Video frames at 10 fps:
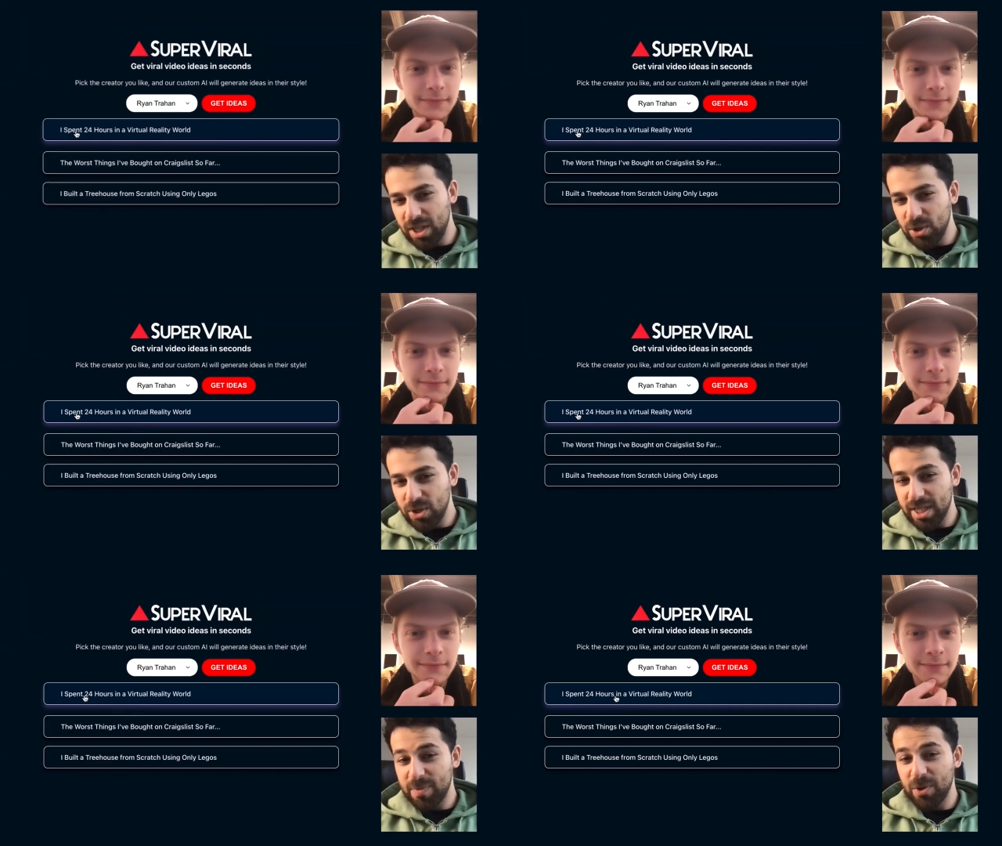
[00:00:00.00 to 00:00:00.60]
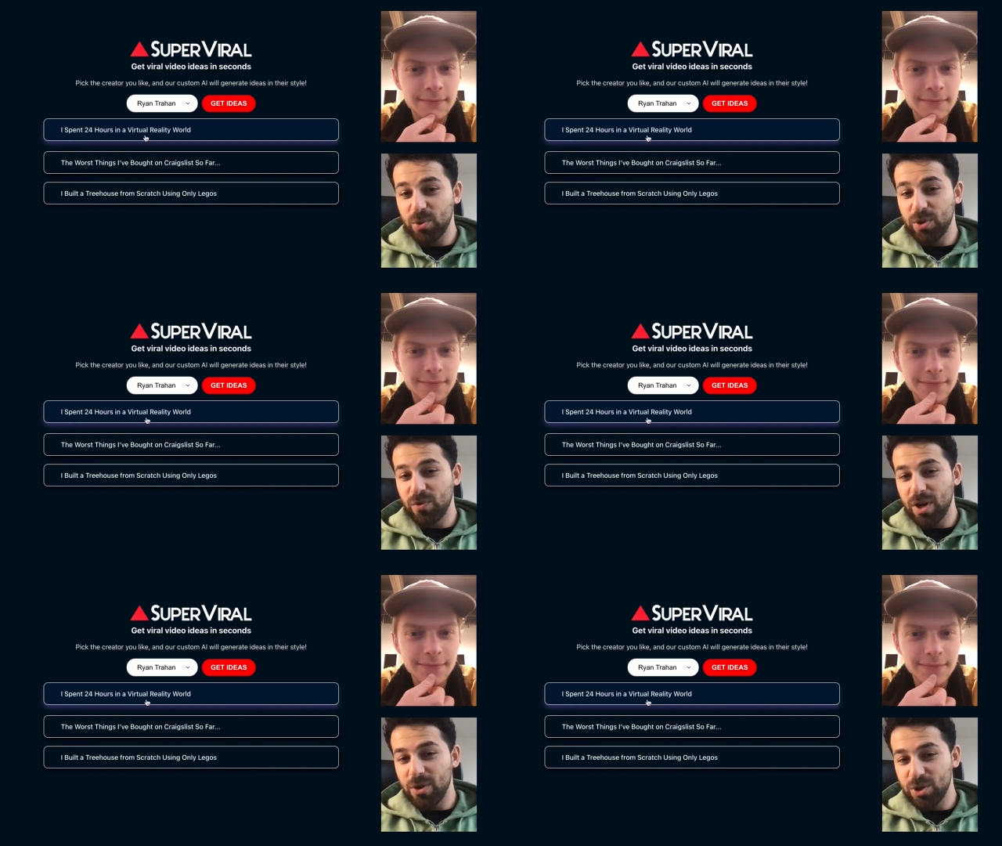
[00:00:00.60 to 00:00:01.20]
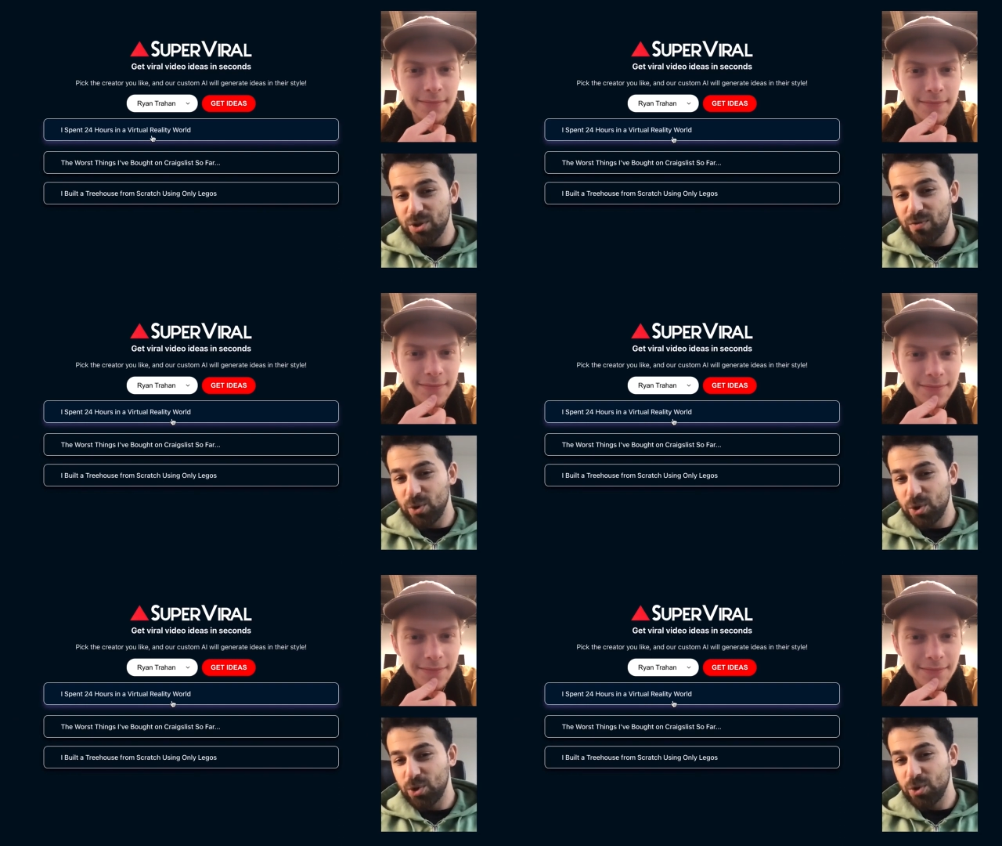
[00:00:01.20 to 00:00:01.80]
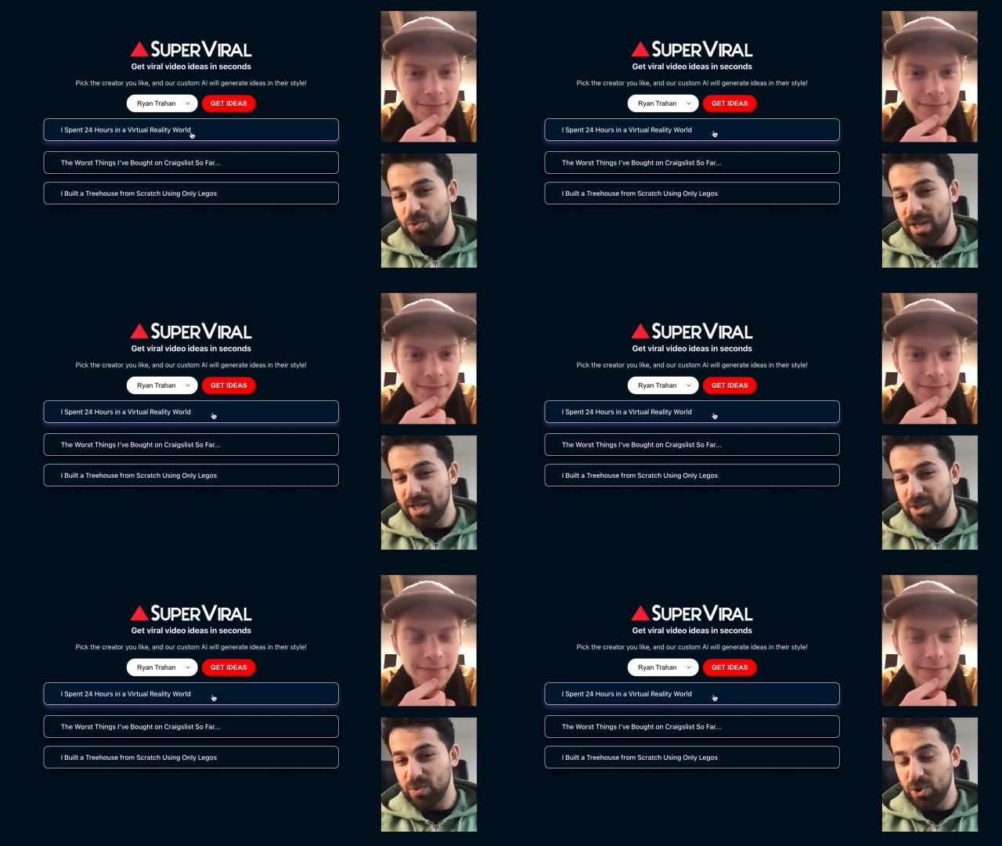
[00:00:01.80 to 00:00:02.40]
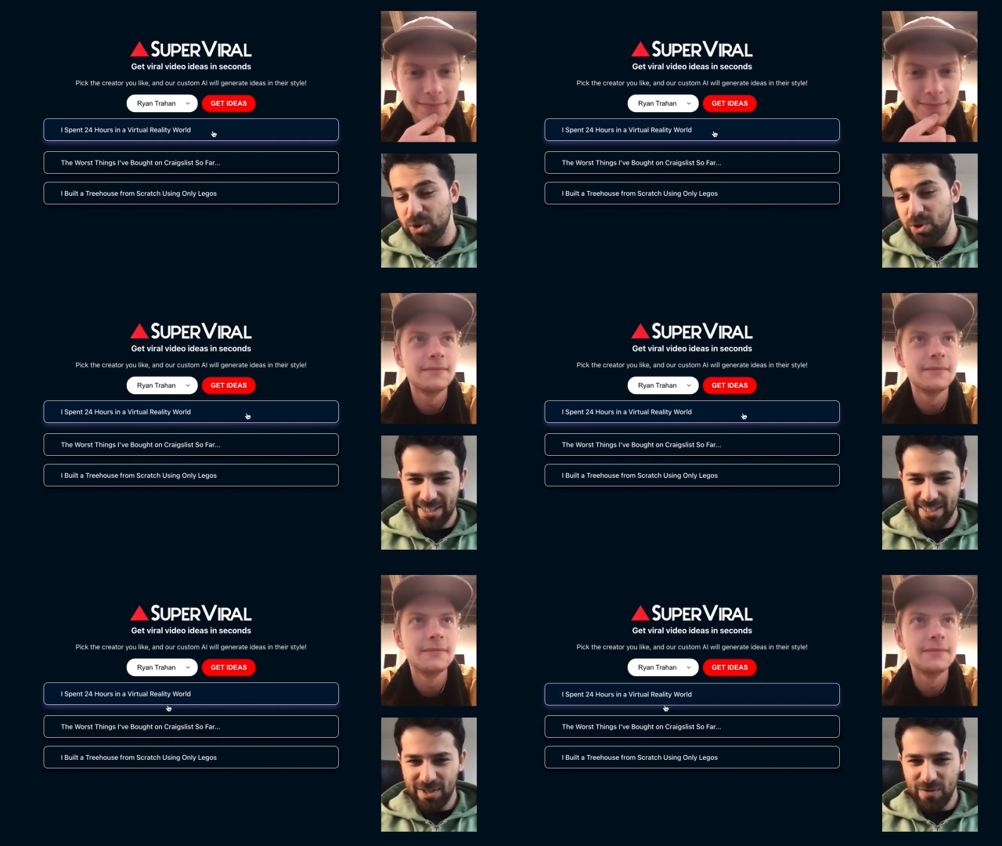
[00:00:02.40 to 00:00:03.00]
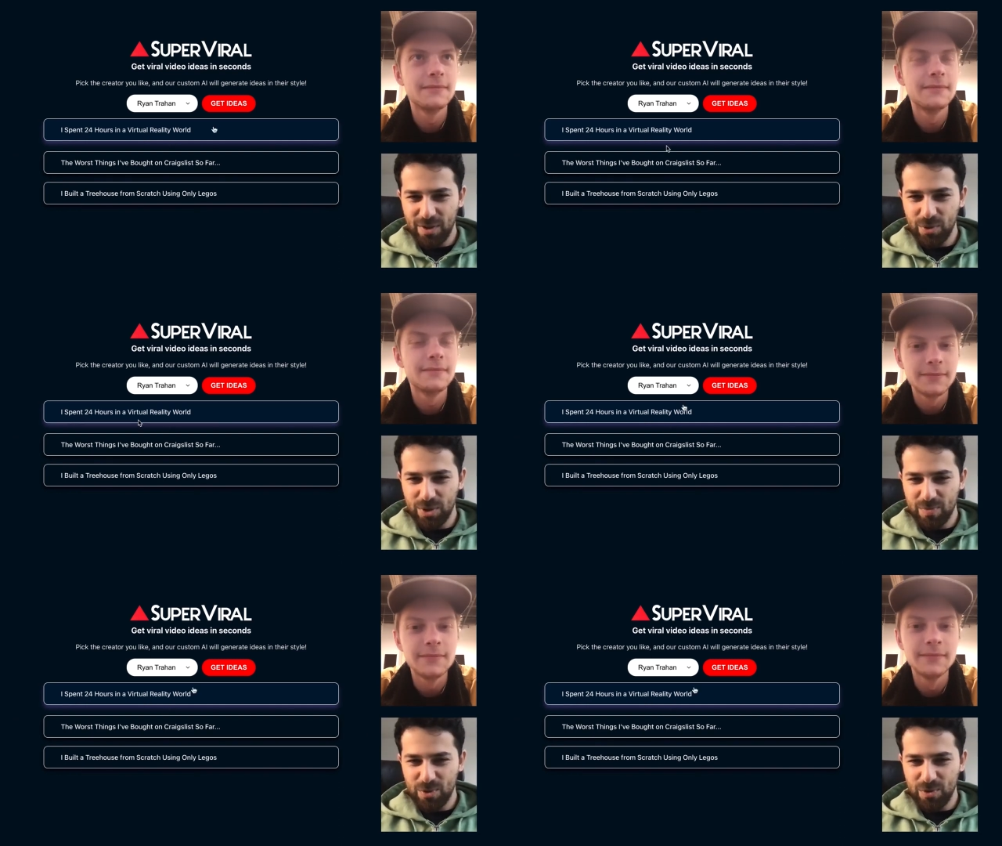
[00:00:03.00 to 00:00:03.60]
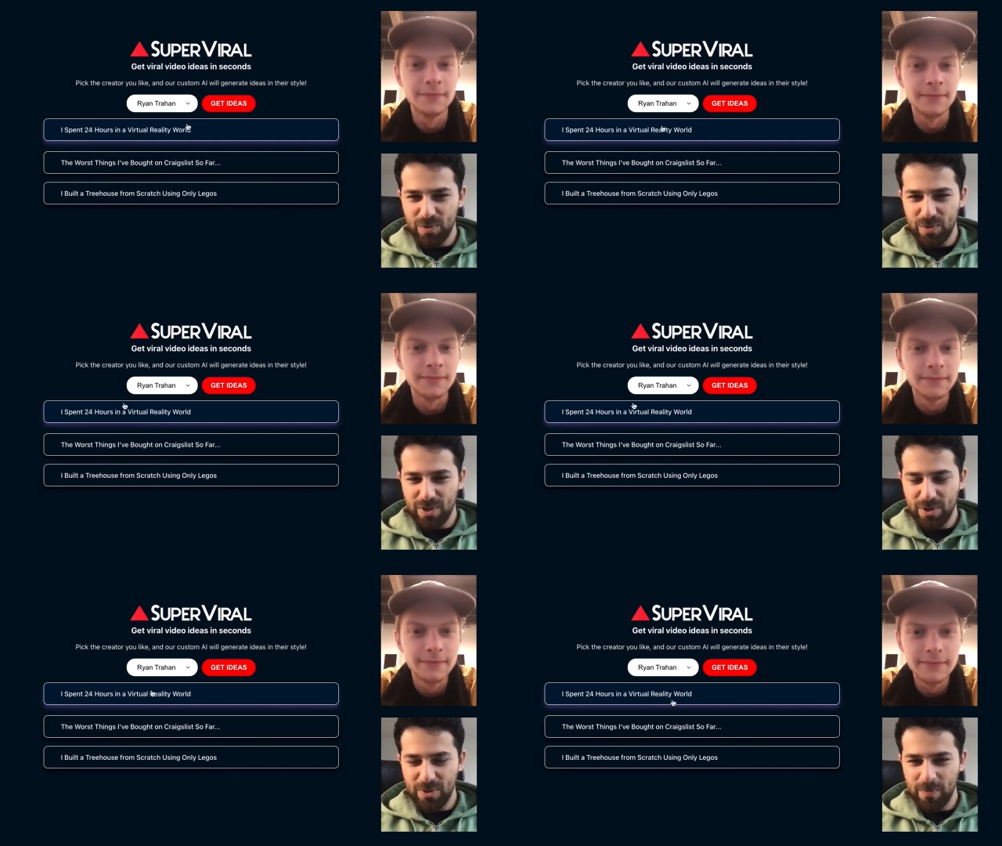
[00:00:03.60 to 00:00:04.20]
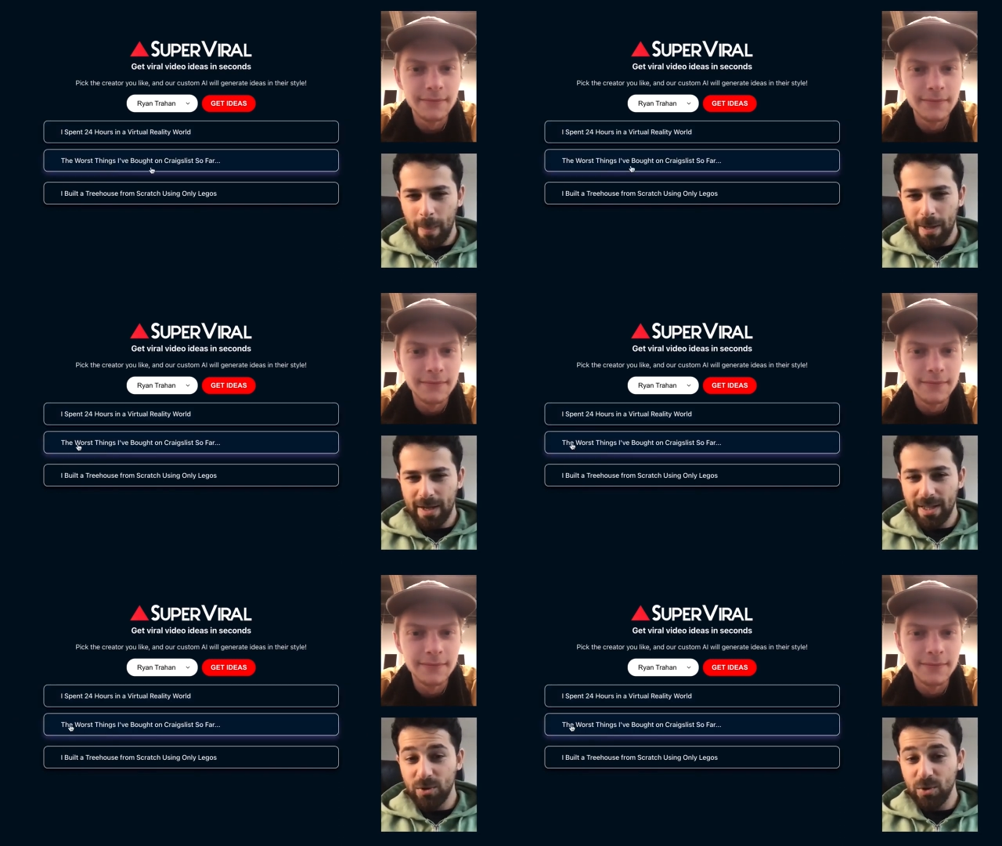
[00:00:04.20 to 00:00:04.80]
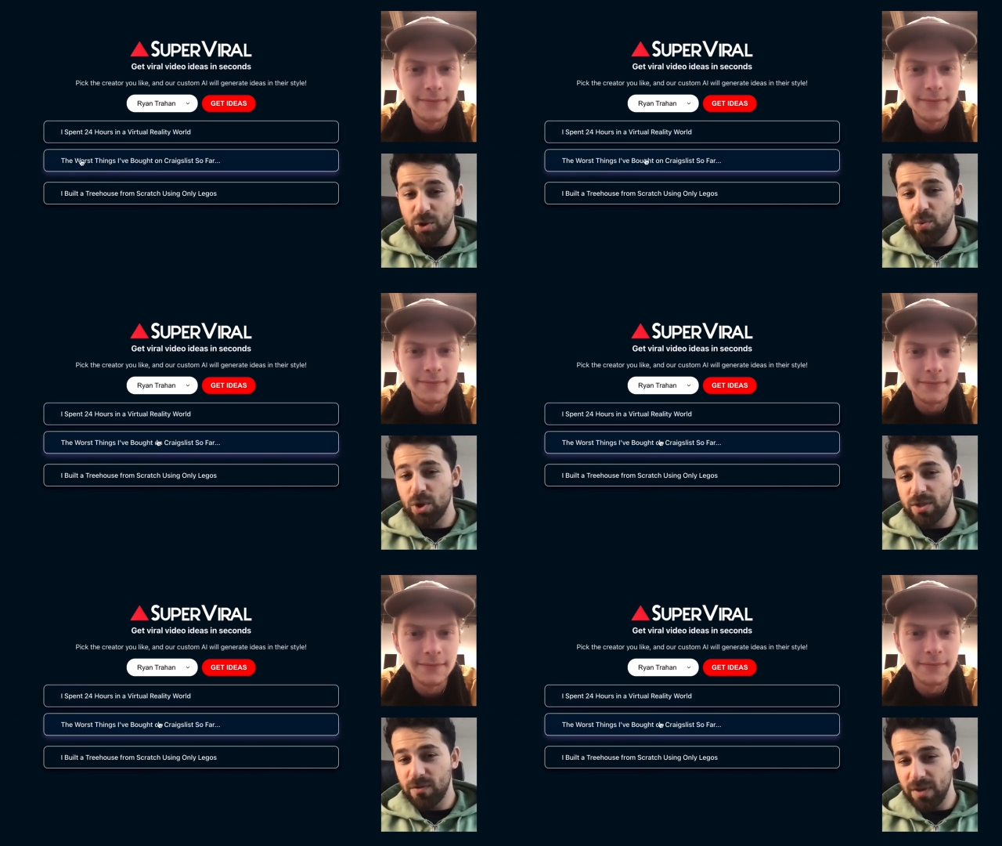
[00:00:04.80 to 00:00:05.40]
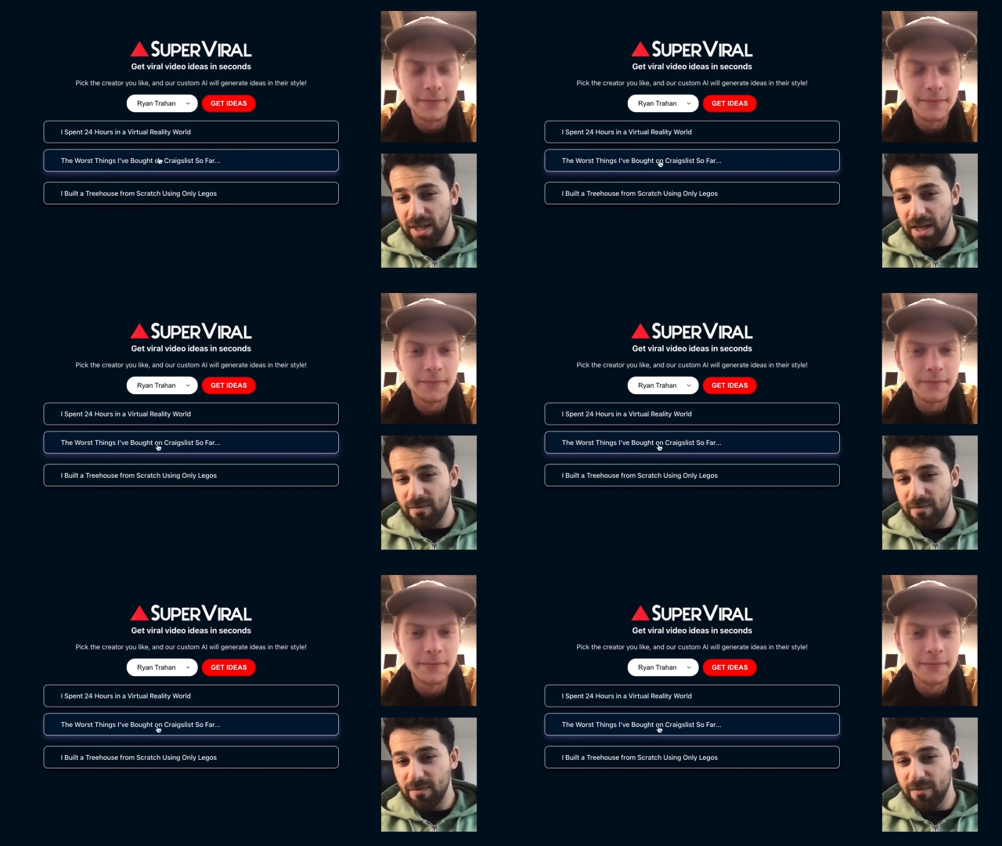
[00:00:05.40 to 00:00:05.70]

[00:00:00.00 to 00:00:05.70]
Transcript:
Speaker 1: here is I spent 24 hours in the virtual reality world, and I think this is most of the video. There is the worst thing